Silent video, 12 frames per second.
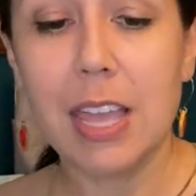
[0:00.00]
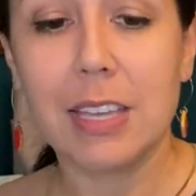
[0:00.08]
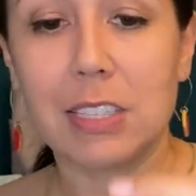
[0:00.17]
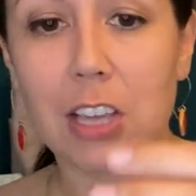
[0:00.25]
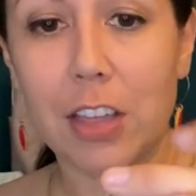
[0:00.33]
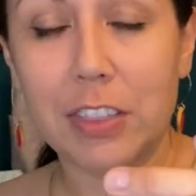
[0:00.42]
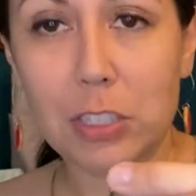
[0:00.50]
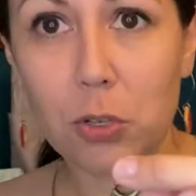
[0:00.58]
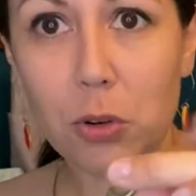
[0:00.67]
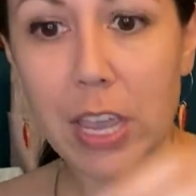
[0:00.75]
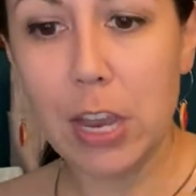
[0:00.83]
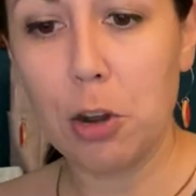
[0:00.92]
It's got this
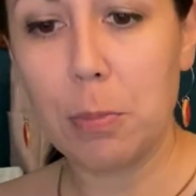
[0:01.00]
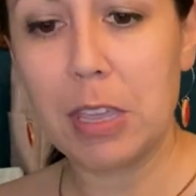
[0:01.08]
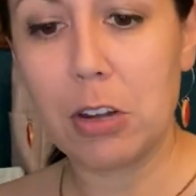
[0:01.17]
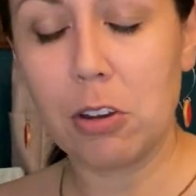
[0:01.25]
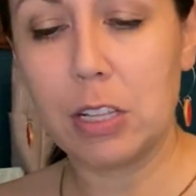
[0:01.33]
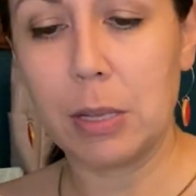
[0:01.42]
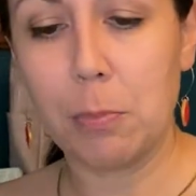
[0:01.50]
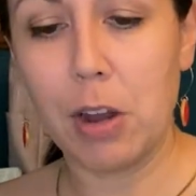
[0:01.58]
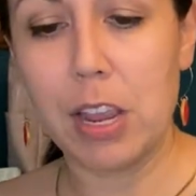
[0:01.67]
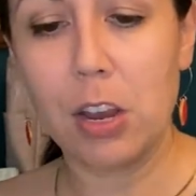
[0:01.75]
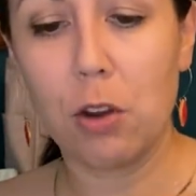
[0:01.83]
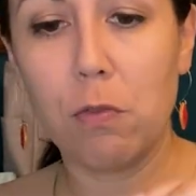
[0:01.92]
little carabiner clip
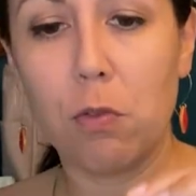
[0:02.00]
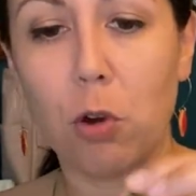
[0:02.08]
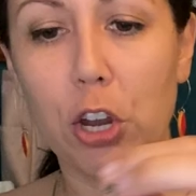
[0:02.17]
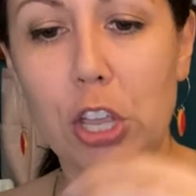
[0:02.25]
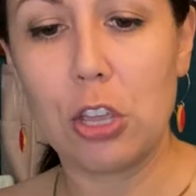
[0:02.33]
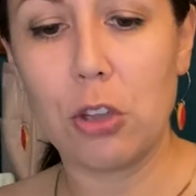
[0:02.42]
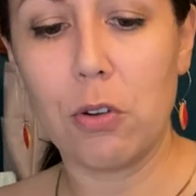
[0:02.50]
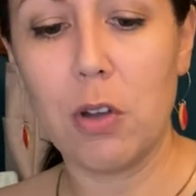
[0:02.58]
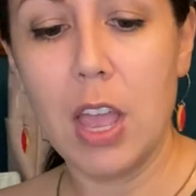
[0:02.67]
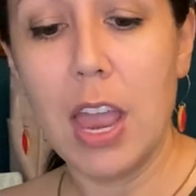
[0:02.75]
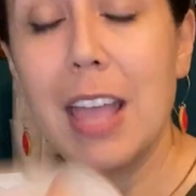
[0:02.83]
right here for you.